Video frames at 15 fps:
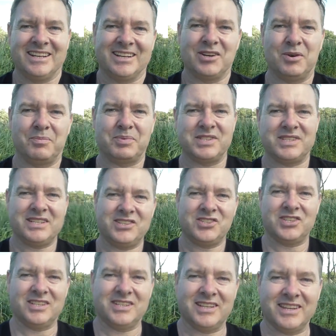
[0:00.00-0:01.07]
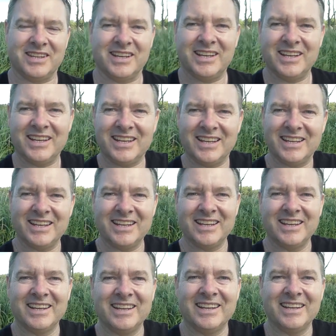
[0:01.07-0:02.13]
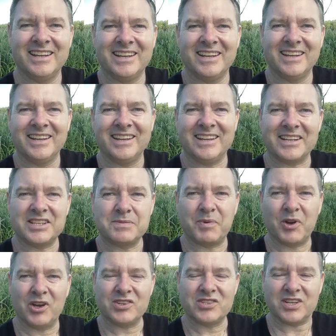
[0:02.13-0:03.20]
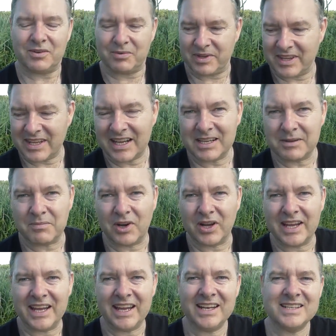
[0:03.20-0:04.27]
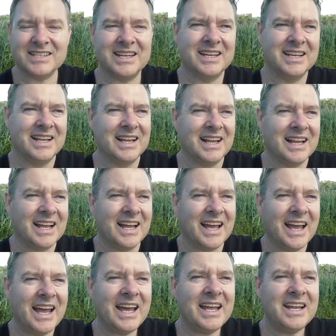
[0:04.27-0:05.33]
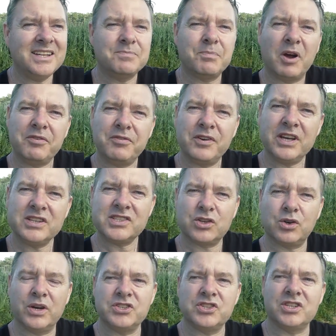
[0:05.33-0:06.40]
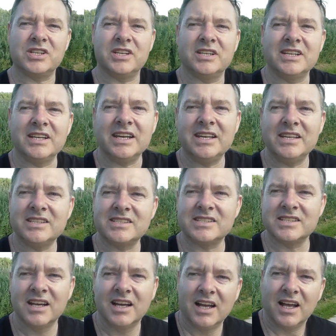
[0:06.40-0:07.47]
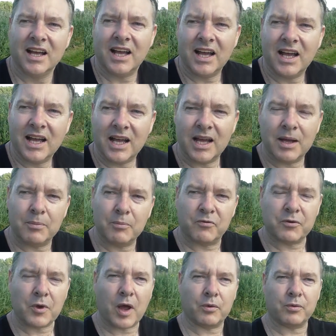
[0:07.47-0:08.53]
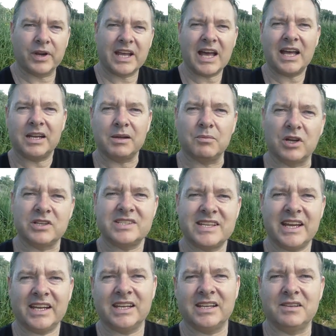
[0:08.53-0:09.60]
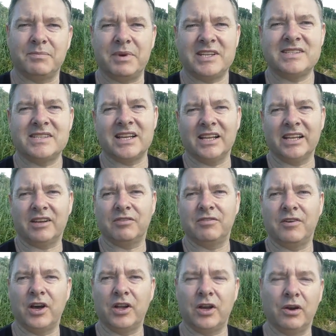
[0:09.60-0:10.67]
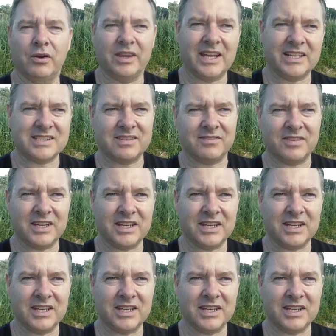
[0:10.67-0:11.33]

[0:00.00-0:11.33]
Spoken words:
composition and the exposure with that in my hand. And my first question is regarding my second best-selling photo, and that's of